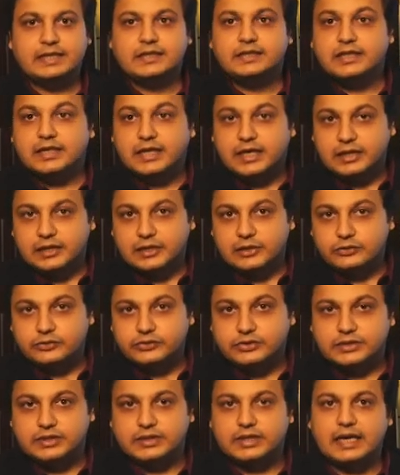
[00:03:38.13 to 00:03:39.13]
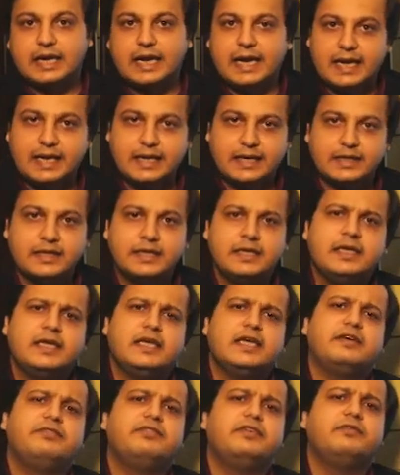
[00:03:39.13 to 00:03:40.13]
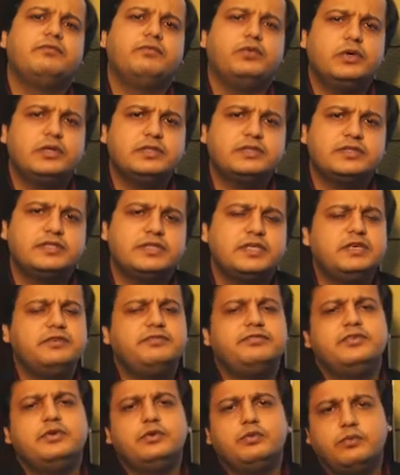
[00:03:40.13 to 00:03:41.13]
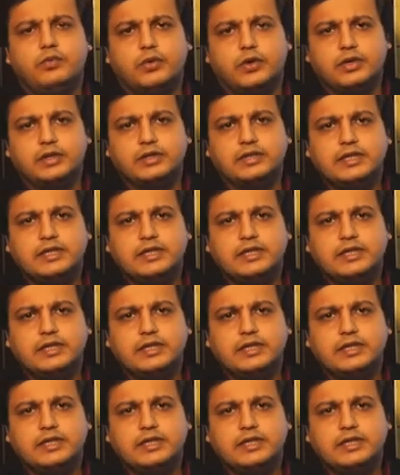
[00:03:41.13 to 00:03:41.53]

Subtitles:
the conclusion, and if you want,